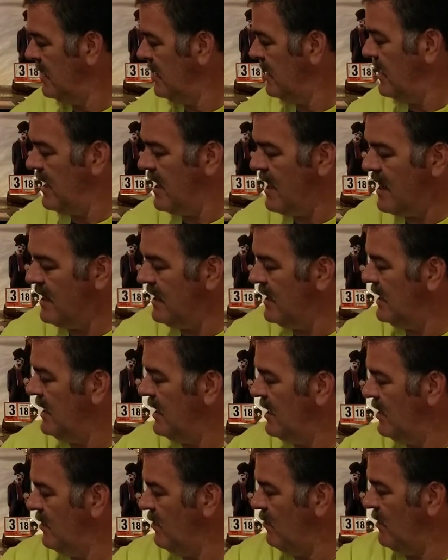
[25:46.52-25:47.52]
And
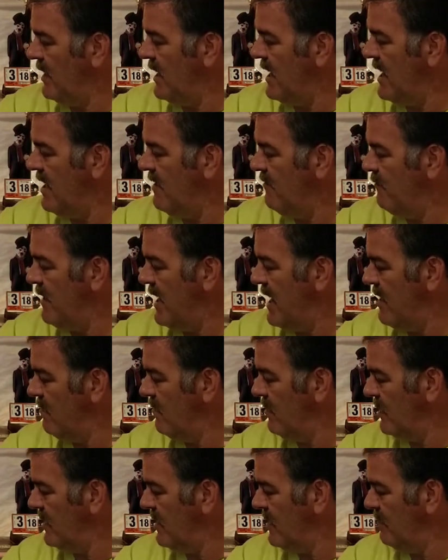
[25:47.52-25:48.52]
here we have
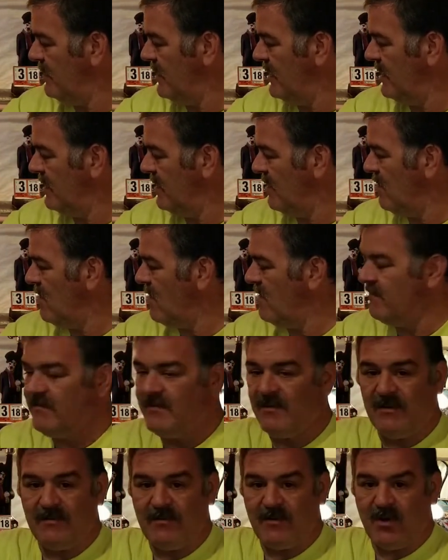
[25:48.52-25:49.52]
power coming off
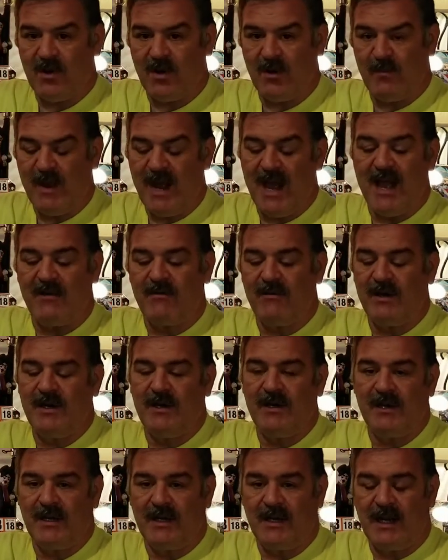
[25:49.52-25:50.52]
of our battery. And
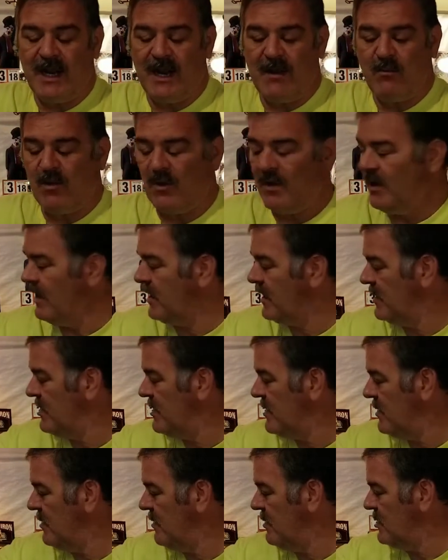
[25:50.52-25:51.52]
again, we're going to
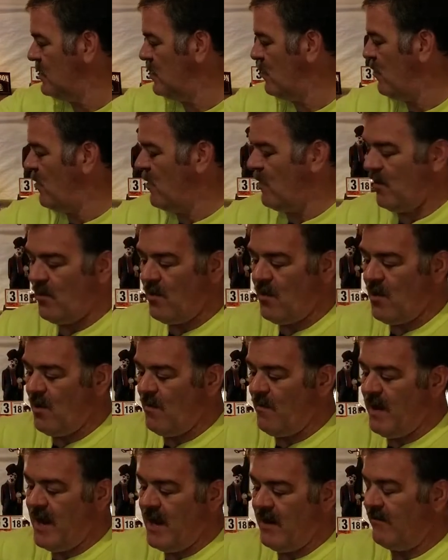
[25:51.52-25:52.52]
continue to use the car
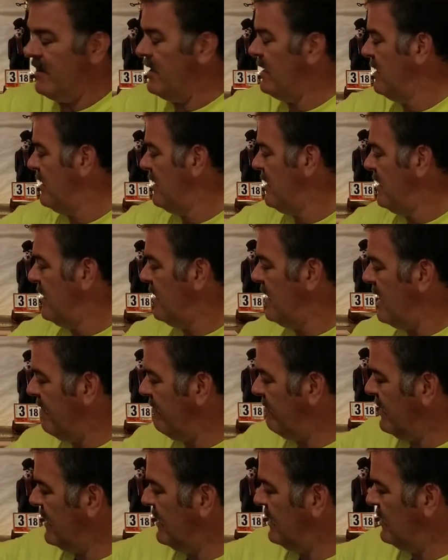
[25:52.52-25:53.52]
battery. I've
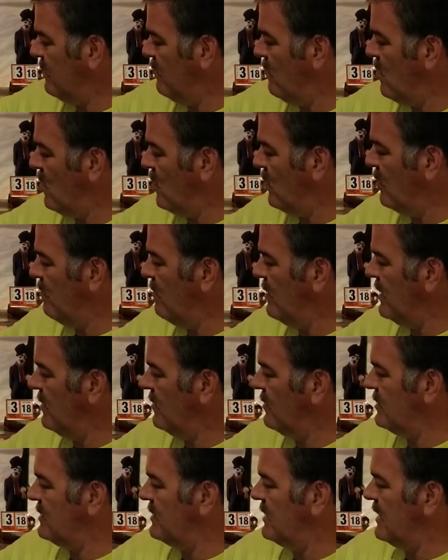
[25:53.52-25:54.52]
got the
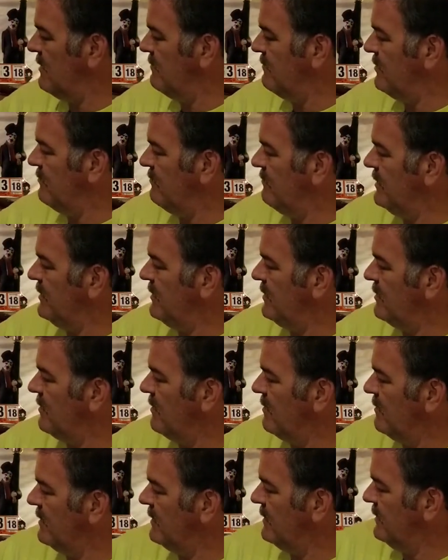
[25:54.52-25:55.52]
multimeter set up to read the
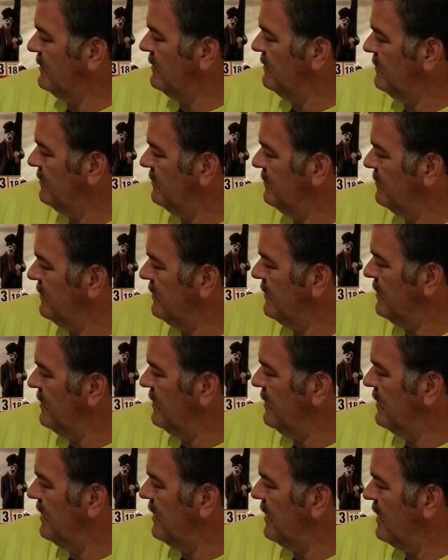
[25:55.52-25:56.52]
current.
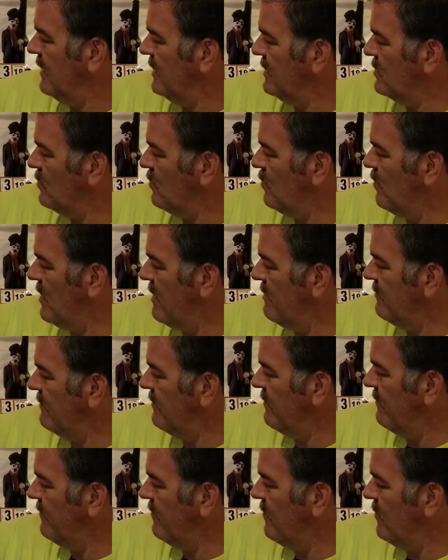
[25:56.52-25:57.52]
And this will probably
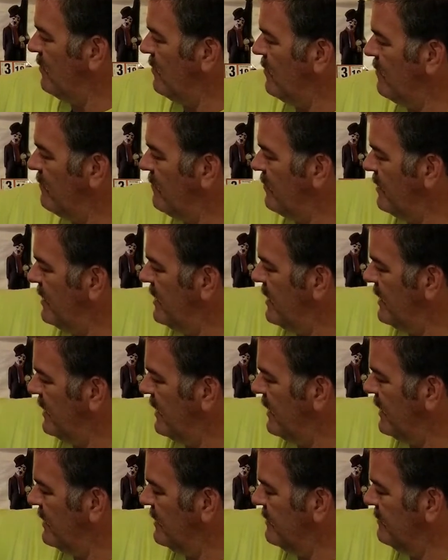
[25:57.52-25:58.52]
fall over yet
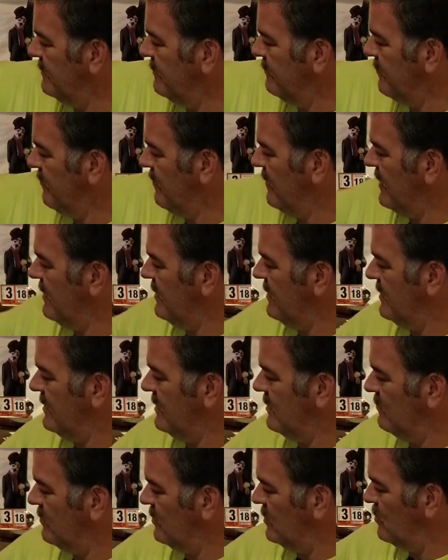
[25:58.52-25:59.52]
again.
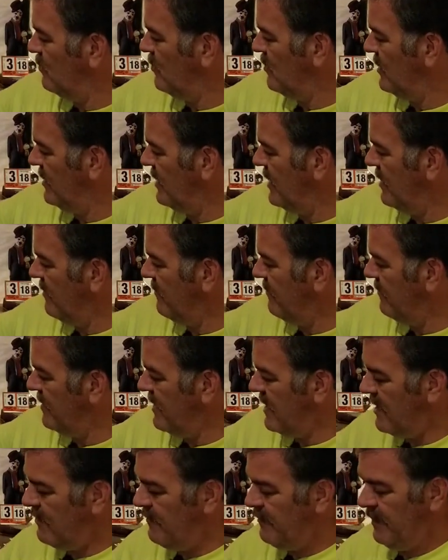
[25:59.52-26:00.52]
We'll just put it here for
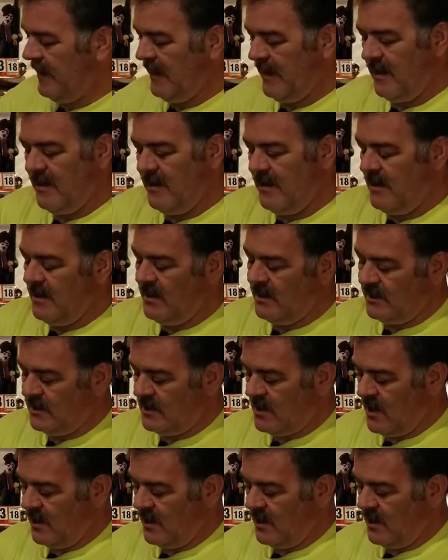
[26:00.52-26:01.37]
now. So I'll